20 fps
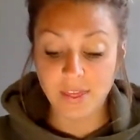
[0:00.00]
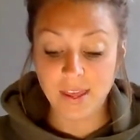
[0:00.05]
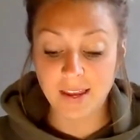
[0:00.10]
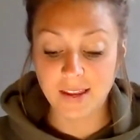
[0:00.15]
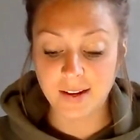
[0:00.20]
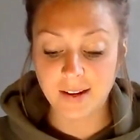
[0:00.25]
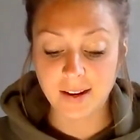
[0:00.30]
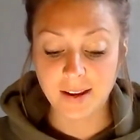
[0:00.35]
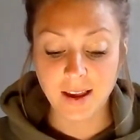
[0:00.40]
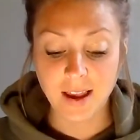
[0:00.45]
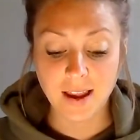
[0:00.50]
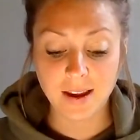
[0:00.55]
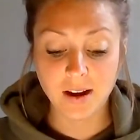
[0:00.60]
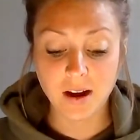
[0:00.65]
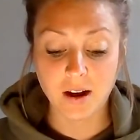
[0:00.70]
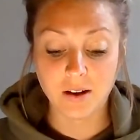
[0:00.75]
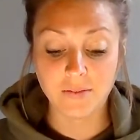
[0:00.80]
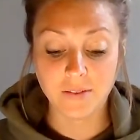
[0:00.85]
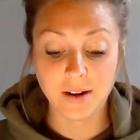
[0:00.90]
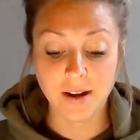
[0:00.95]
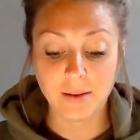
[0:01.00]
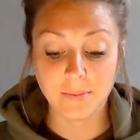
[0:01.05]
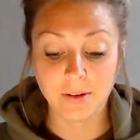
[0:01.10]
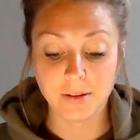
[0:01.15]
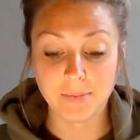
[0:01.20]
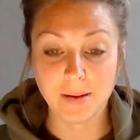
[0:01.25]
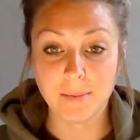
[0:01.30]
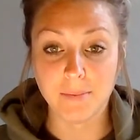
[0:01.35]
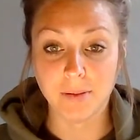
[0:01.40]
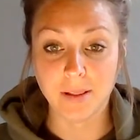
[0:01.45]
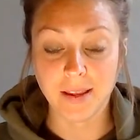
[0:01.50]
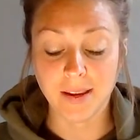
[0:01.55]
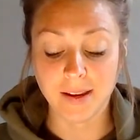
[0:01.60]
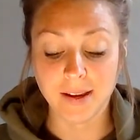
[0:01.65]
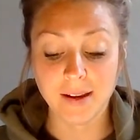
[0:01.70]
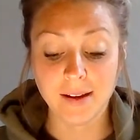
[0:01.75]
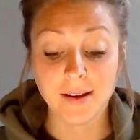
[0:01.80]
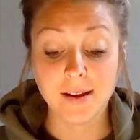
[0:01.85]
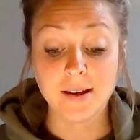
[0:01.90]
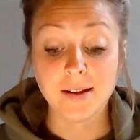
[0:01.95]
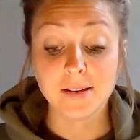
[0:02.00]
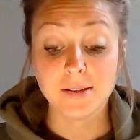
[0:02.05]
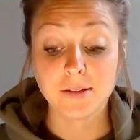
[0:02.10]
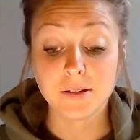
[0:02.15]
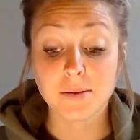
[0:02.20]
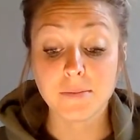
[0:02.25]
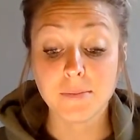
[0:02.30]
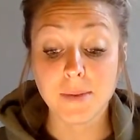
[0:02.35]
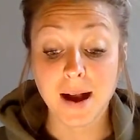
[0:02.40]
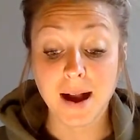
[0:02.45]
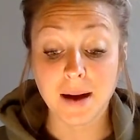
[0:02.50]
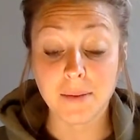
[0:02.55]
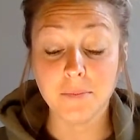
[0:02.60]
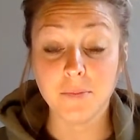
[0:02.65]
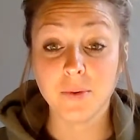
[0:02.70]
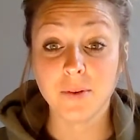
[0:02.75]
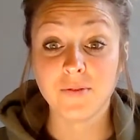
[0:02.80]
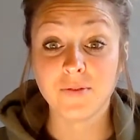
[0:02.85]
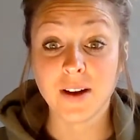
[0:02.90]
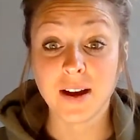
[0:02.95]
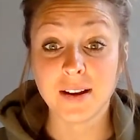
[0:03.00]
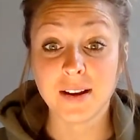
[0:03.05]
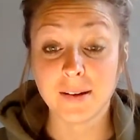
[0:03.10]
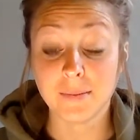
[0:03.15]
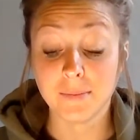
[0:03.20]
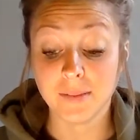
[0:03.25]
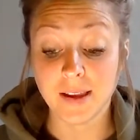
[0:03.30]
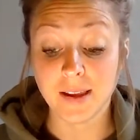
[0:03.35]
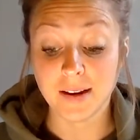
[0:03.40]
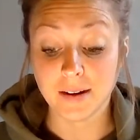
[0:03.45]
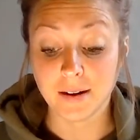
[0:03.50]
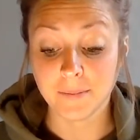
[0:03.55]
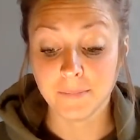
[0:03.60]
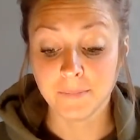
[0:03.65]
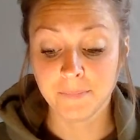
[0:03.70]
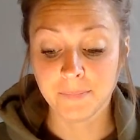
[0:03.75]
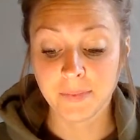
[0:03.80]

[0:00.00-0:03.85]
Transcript: then I covered him with my blanket so Mom would find him later.